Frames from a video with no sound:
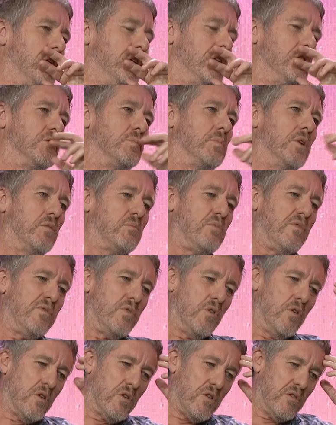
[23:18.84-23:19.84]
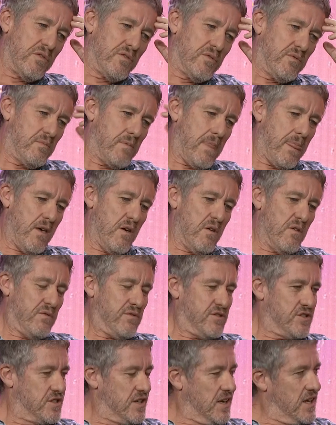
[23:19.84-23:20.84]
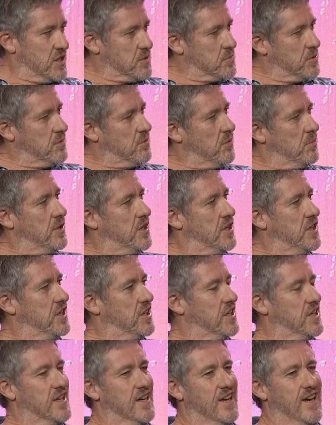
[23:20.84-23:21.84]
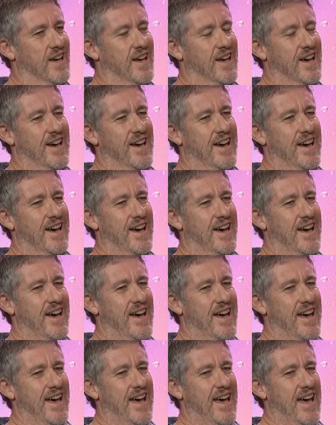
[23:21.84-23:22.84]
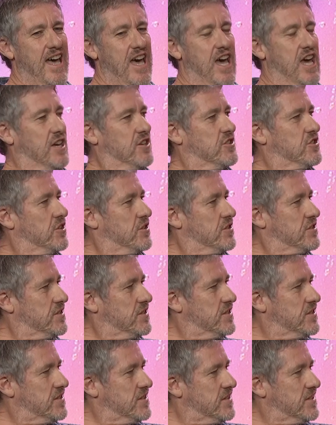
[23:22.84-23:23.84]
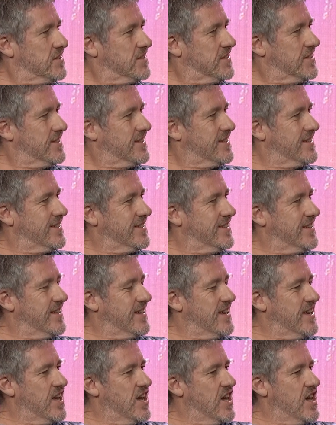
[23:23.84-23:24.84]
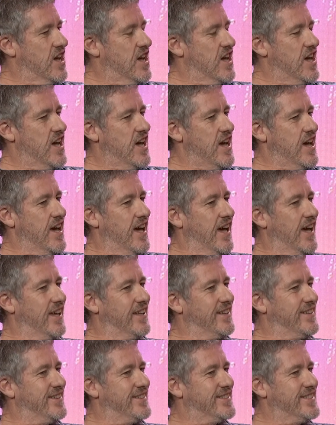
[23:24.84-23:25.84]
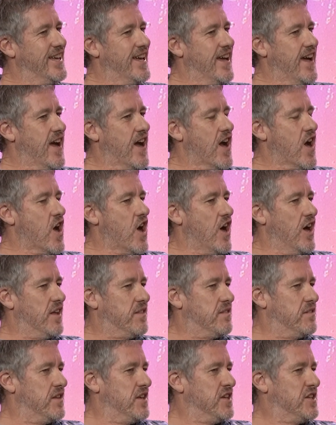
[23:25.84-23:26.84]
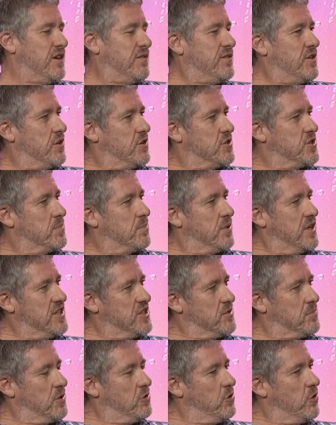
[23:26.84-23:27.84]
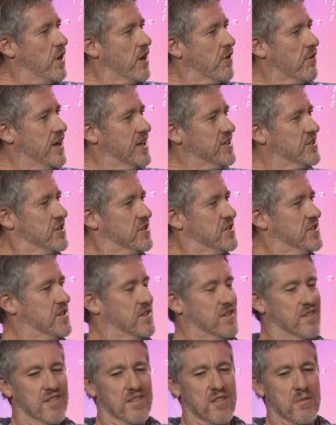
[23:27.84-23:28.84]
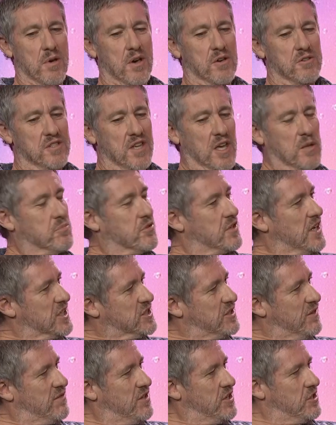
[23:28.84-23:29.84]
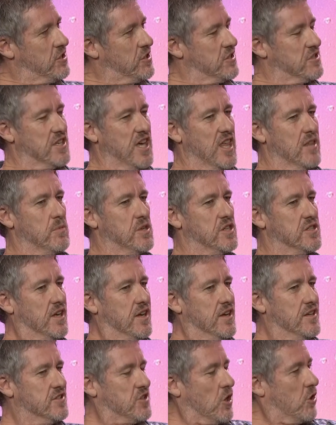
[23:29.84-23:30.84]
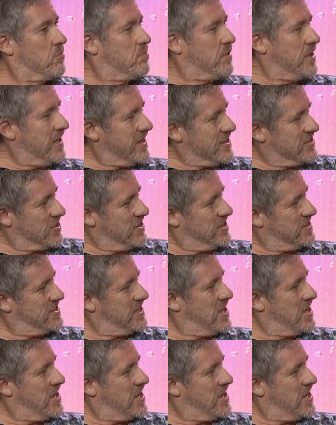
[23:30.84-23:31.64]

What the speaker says: you spoke before of salespeople being anxious, and I think if you're speaking to people who are anxious, the most unproductive thing you can say to them is, don't be anxious.